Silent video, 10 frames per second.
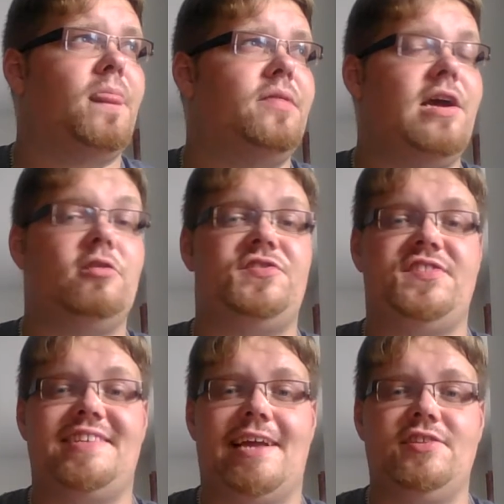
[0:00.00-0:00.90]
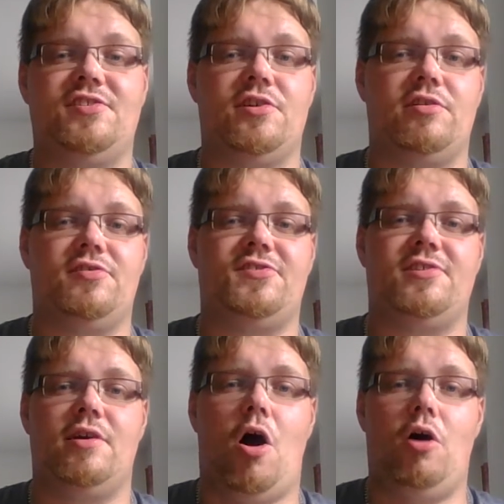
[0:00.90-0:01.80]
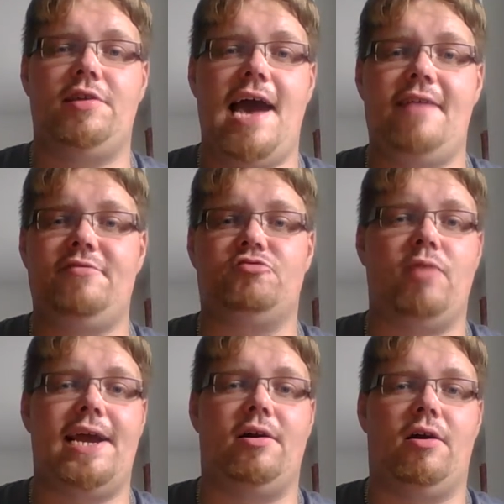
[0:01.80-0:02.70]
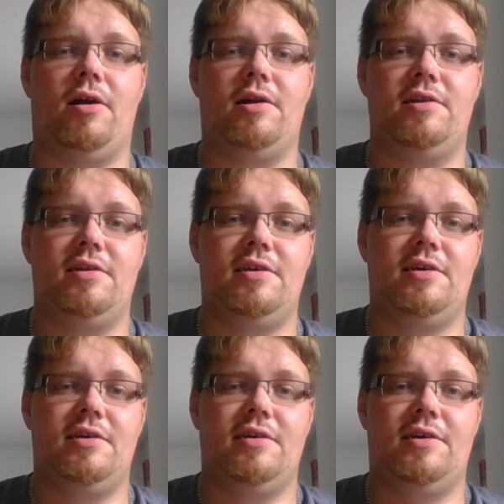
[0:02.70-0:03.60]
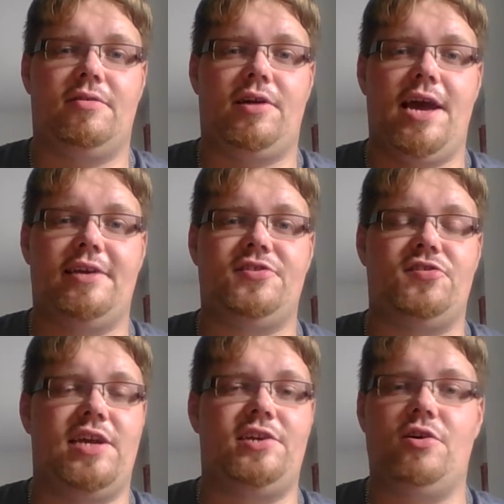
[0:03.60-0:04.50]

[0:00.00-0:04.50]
their sensors, all they have is radar. Okay, so they